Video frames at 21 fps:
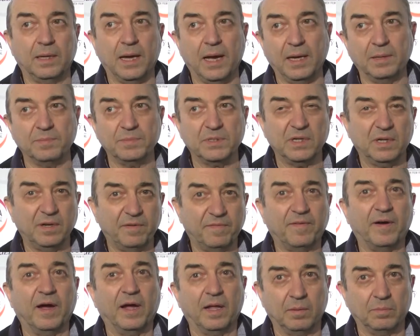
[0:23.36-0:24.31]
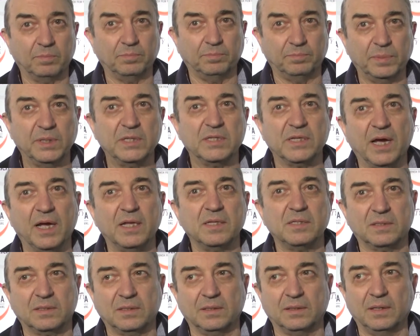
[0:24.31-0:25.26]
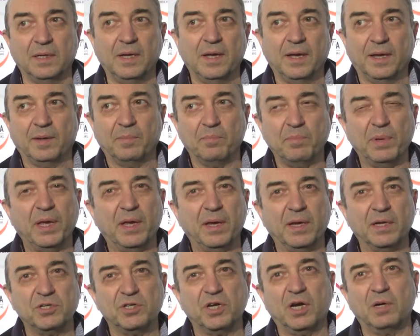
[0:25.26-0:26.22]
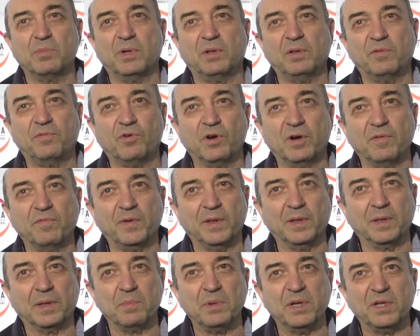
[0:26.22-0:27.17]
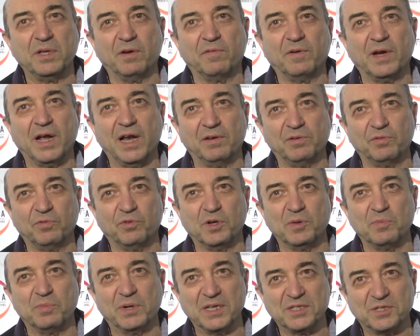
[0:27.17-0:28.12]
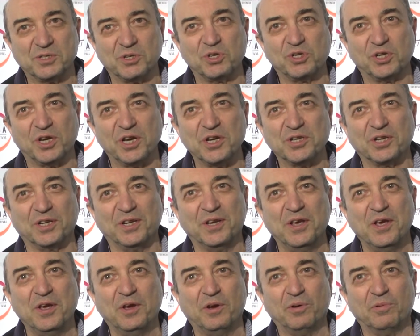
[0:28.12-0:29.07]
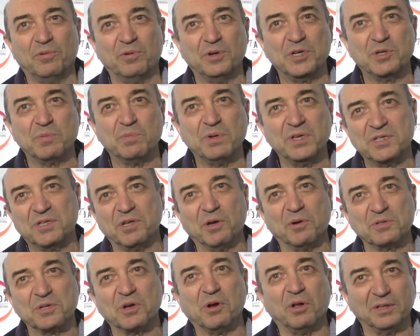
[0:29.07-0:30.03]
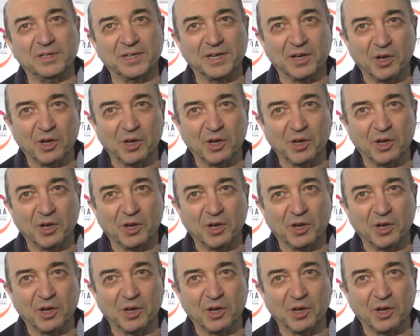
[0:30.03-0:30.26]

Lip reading: I am cinephile besides being a chairman of the Foreign Film Committee of Hollywood Foreign Press Association, which bestows Golden